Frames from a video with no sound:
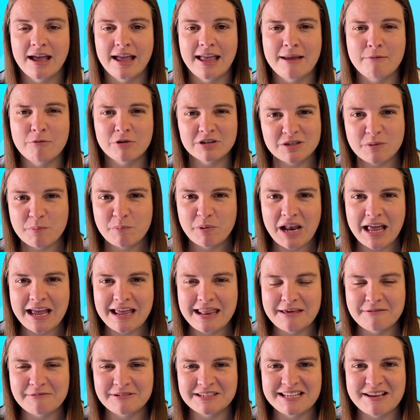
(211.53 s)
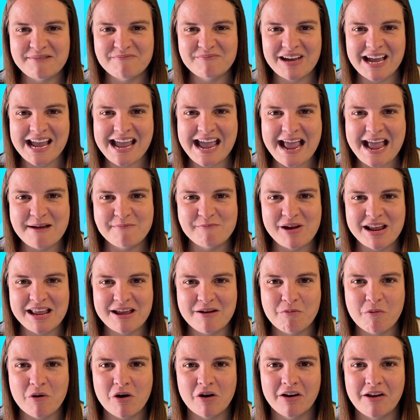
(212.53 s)
He was a player that was in my Game
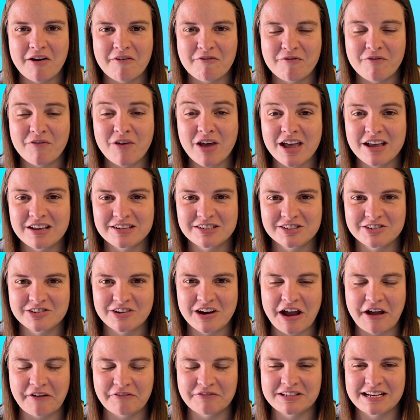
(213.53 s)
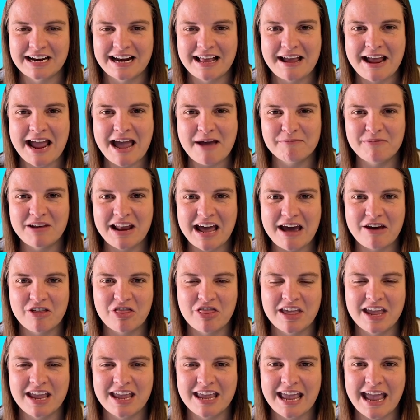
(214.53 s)
Week 1 first draft, and I am now
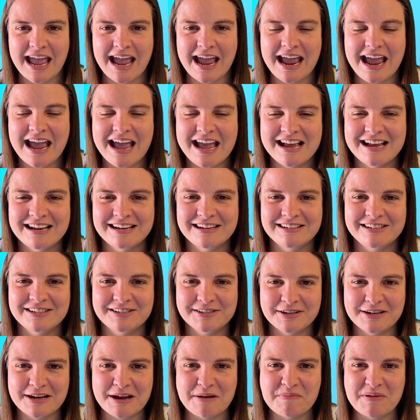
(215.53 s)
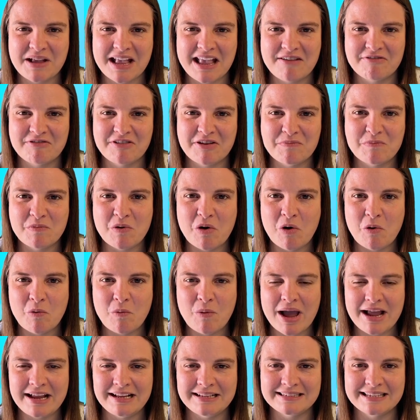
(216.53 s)
thinking, should I be giving more
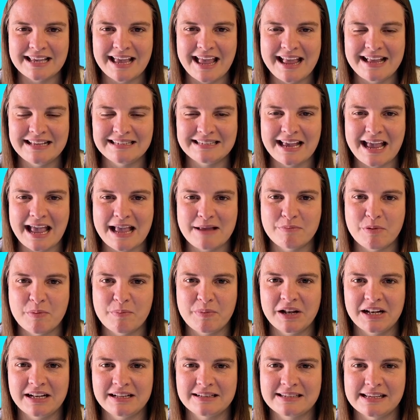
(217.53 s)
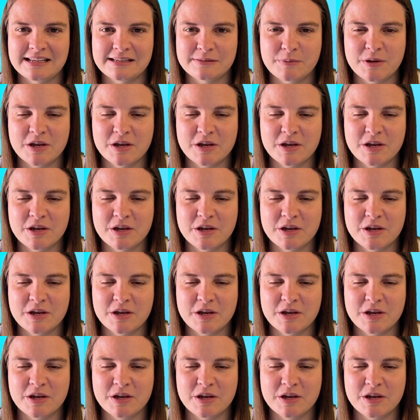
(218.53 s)
weight to his capabilities?